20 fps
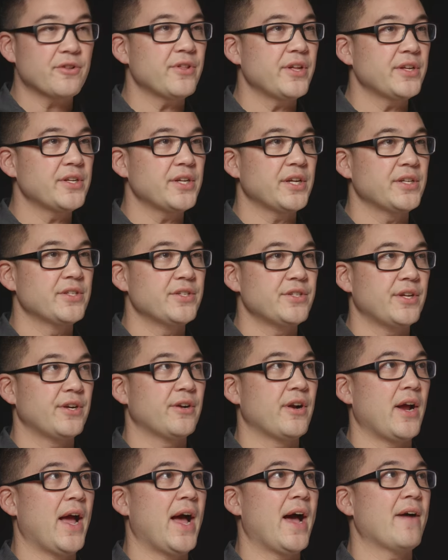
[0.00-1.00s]
thing to
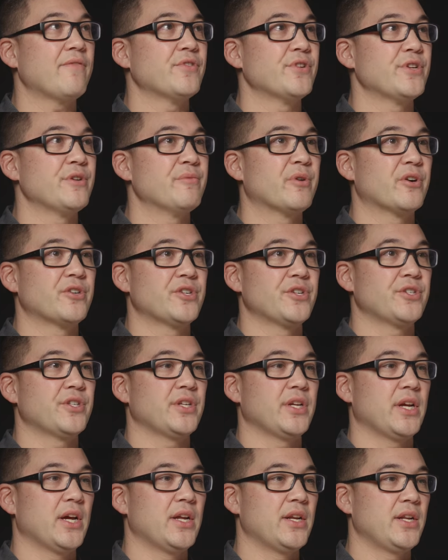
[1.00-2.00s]
consider after you purchase the
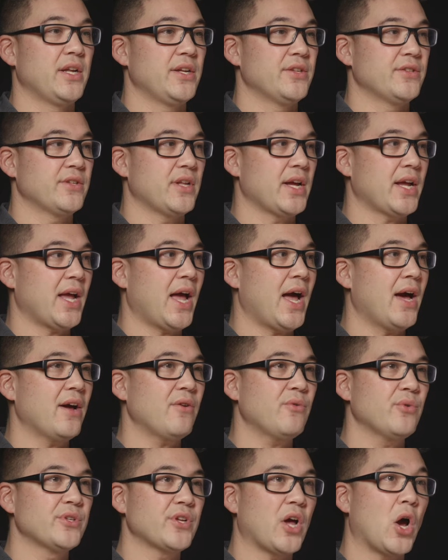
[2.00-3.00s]
gun is like
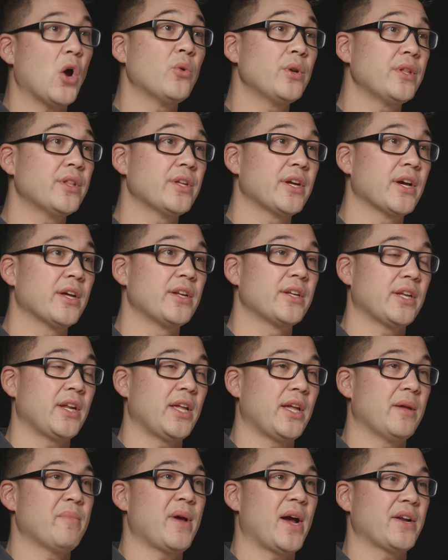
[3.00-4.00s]
how is owning the gun going
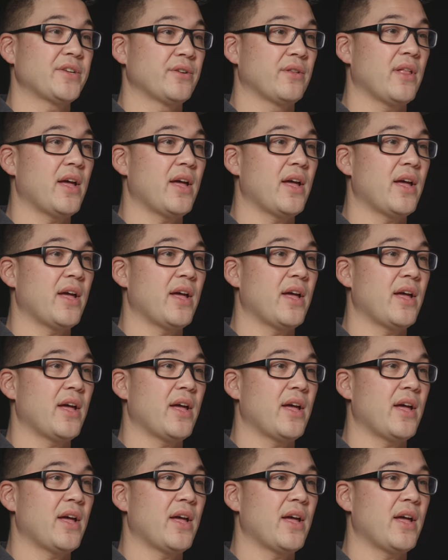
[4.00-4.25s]
to impact your